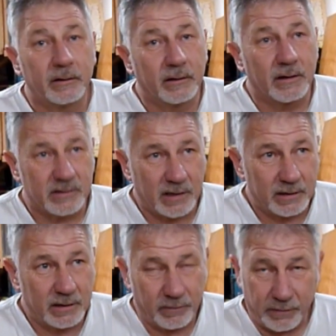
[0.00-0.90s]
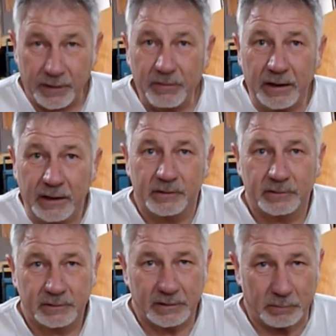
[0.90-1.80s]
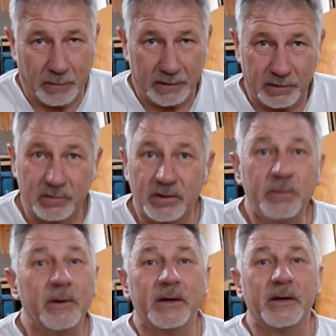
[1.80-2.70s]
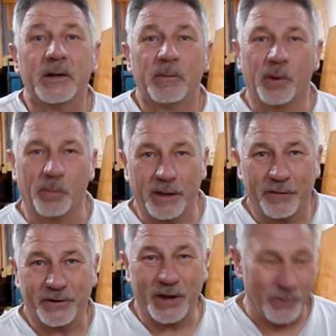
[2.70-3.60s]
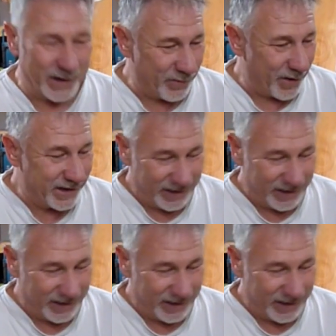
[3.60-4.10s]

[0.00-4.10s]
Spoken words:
I say in theory, it might not do, but we'll have a go anyway.